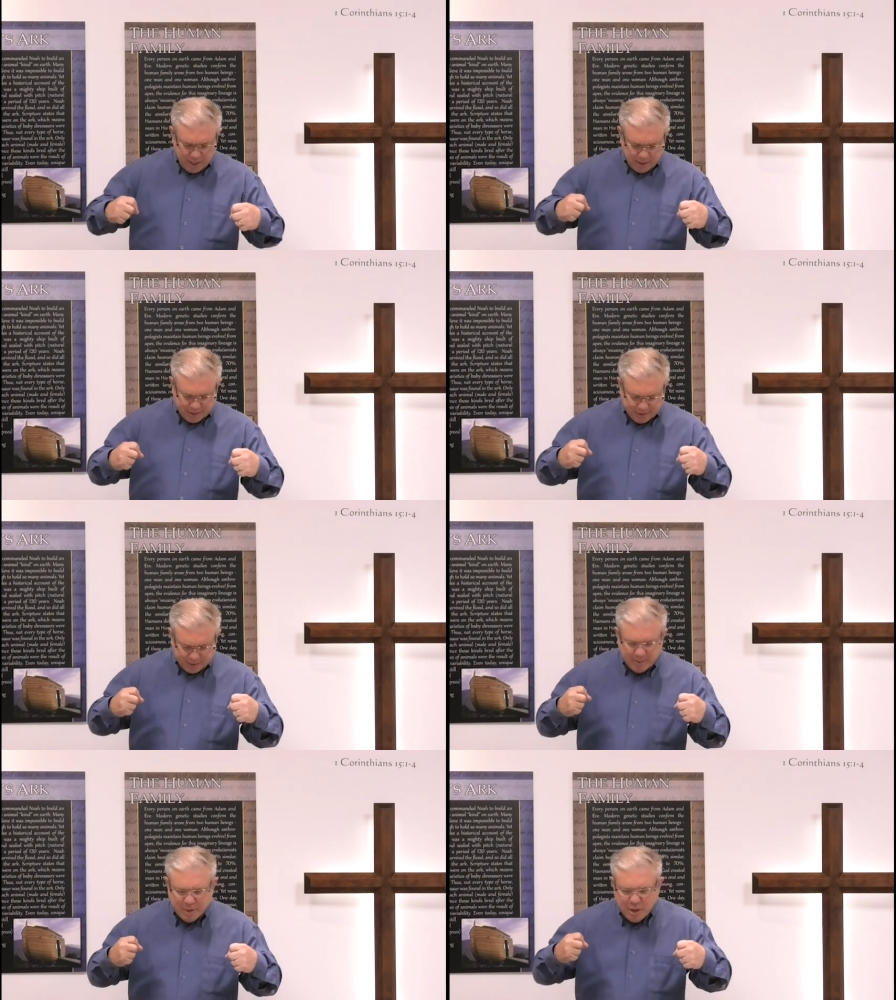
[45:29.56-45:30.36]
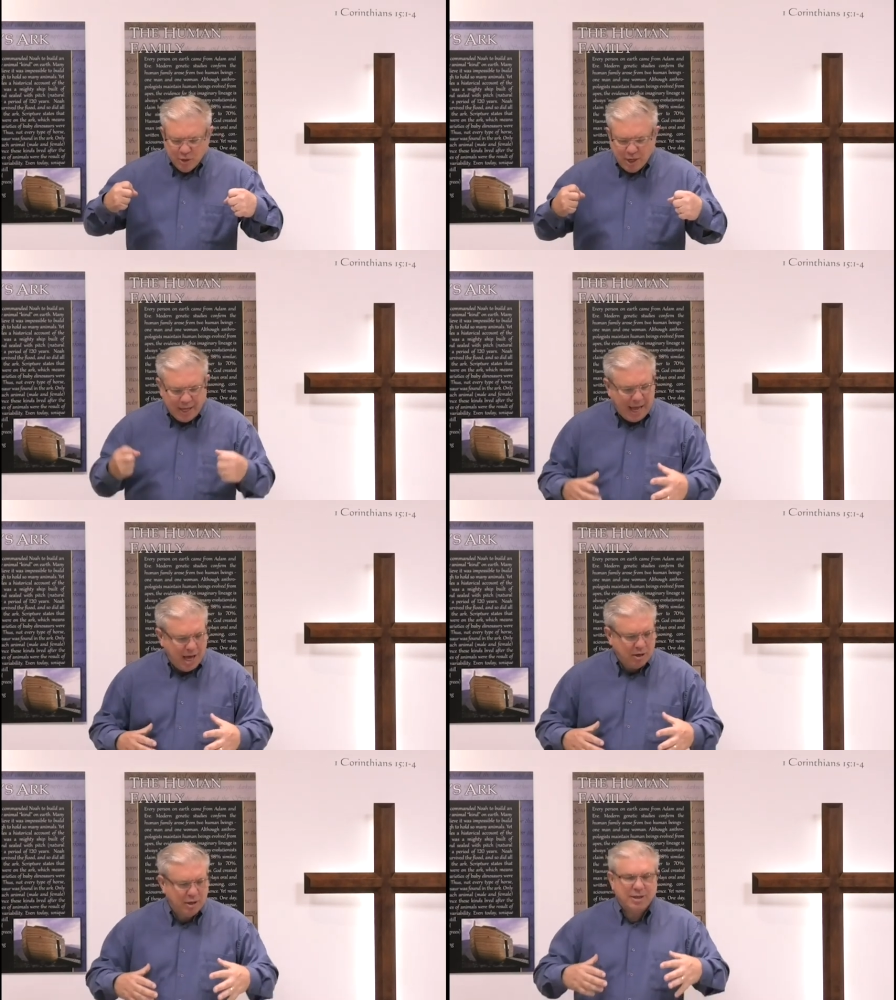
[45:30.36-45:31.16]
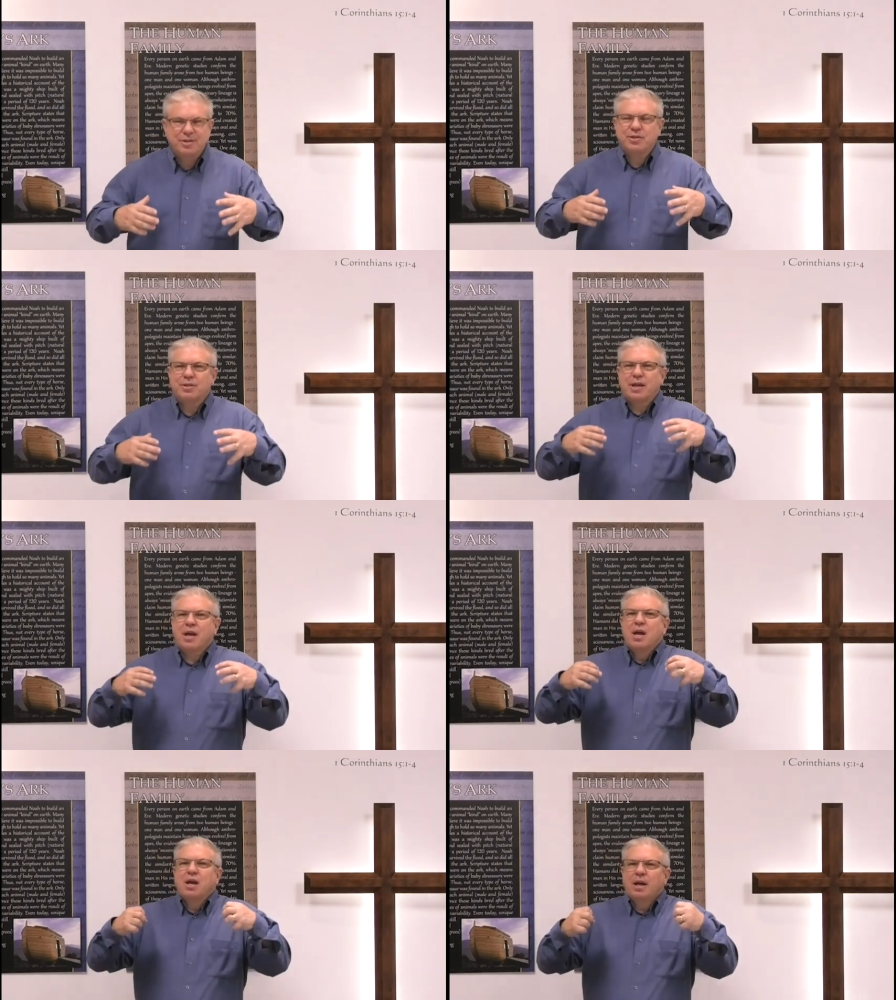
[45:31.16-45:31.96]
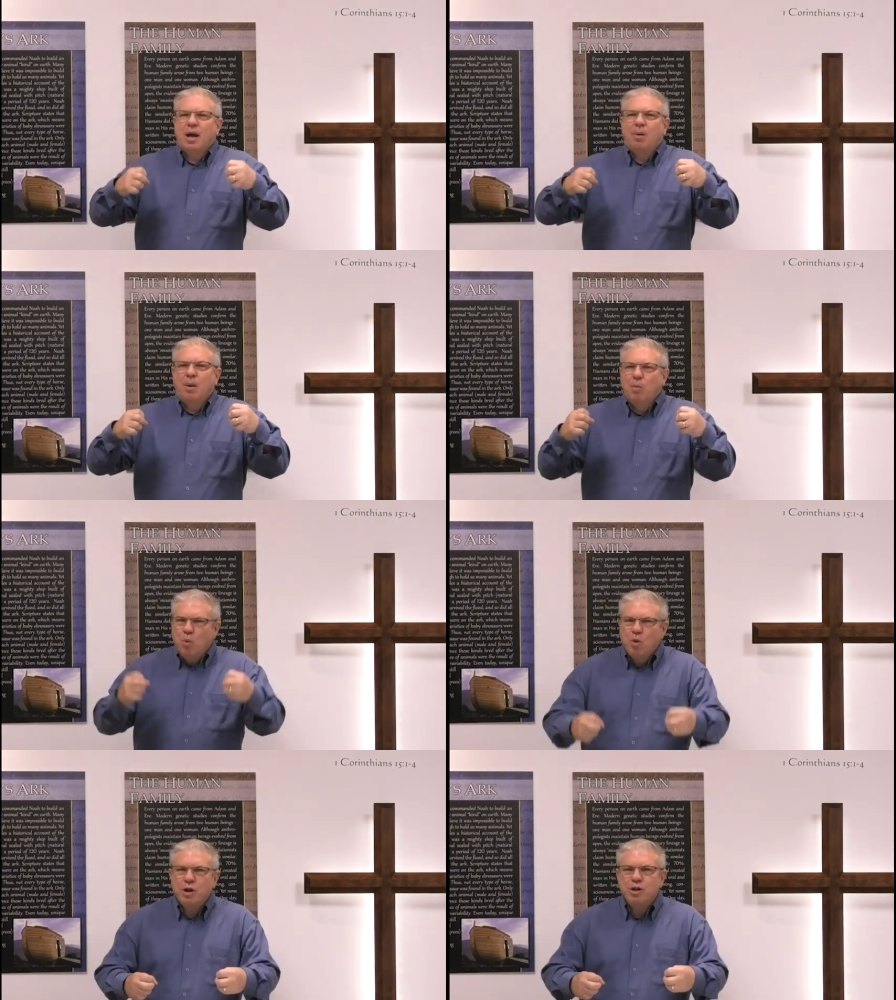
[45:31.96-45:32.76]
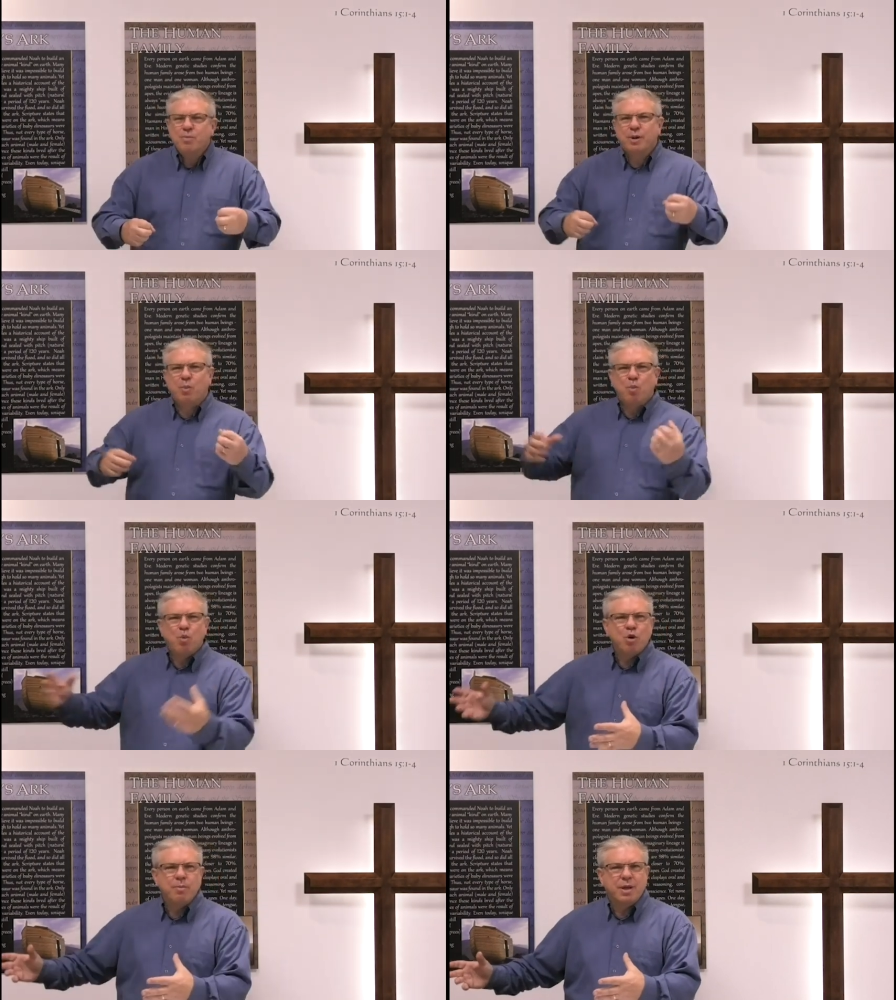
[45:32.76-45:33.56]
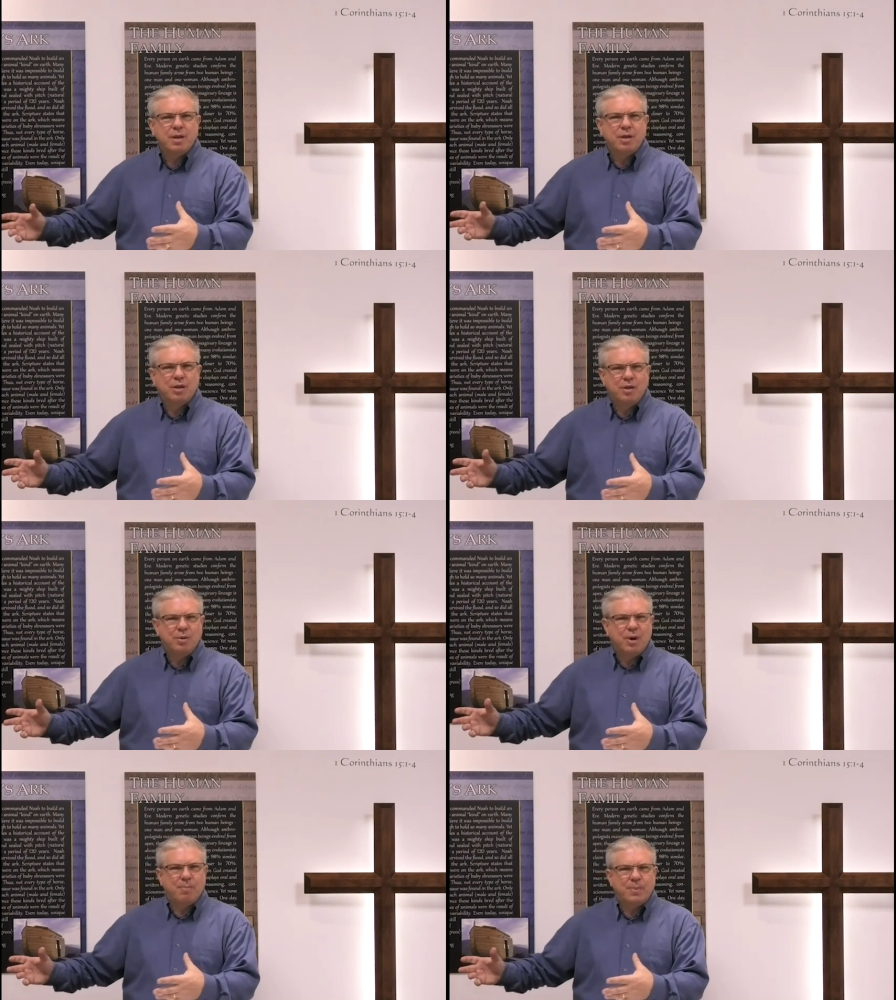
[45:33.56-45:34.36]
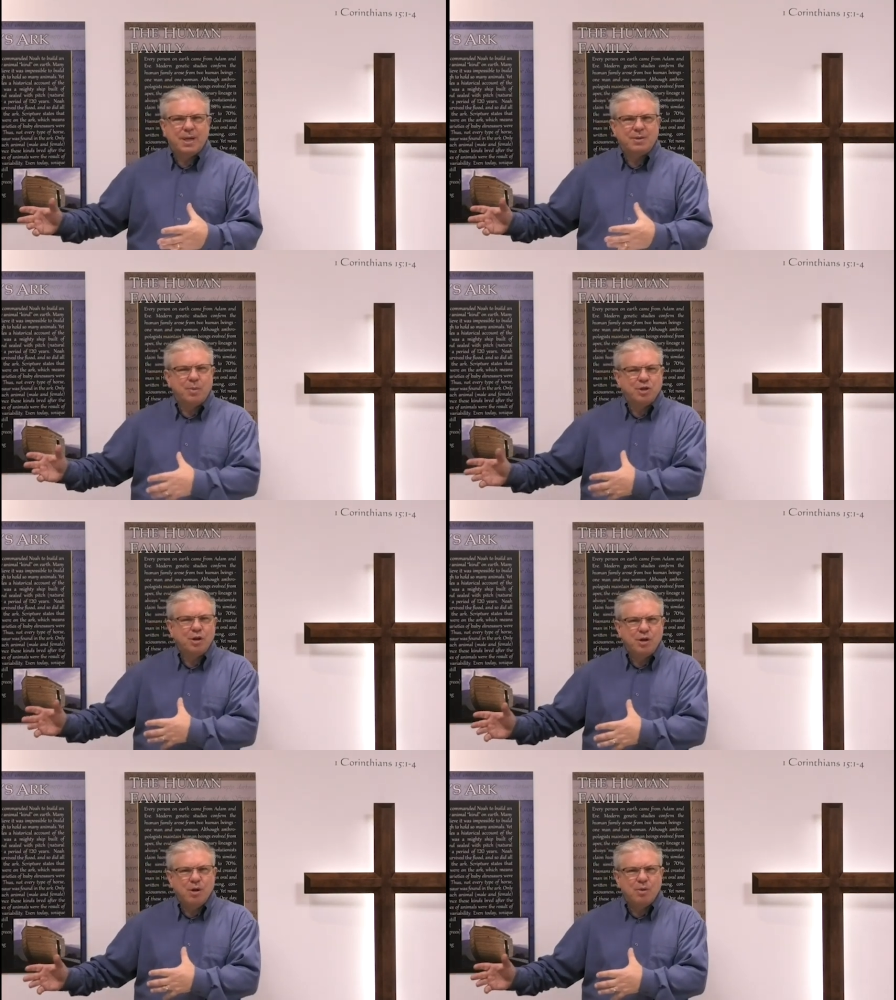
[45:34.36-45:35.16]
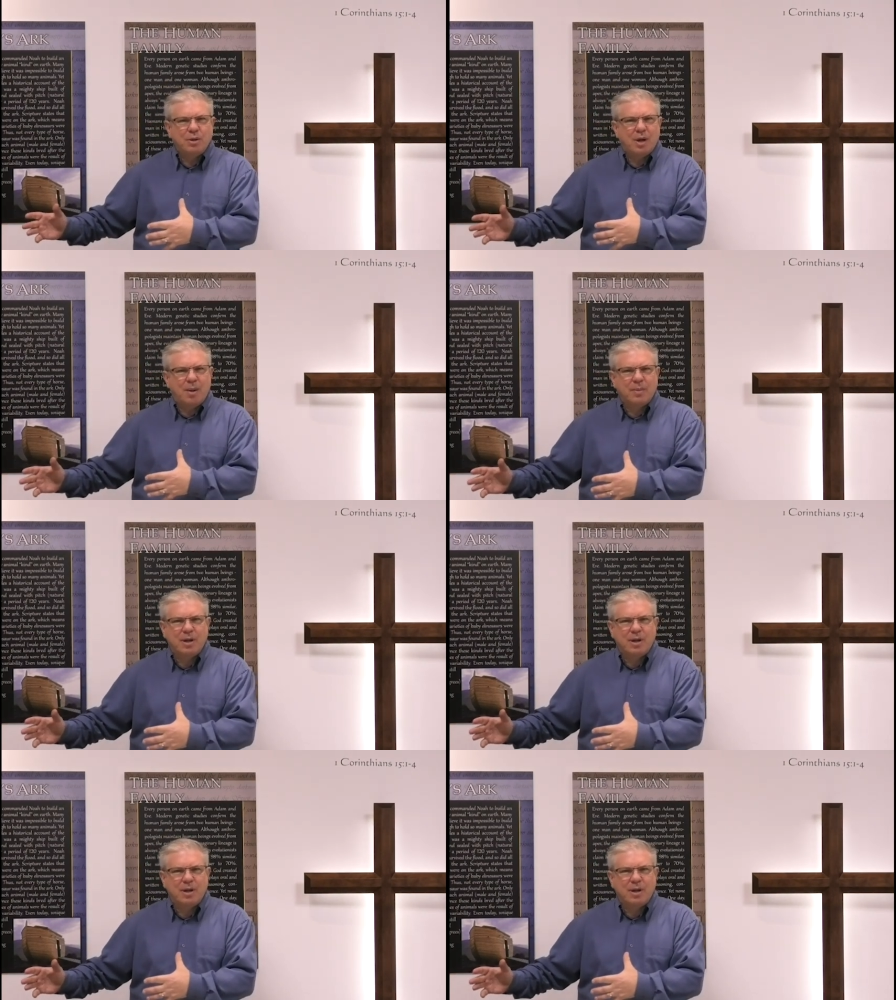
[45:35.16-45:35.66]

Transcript: This is something you can count on. This is like I'm warning you, but I'm warming you up because I want you to know um,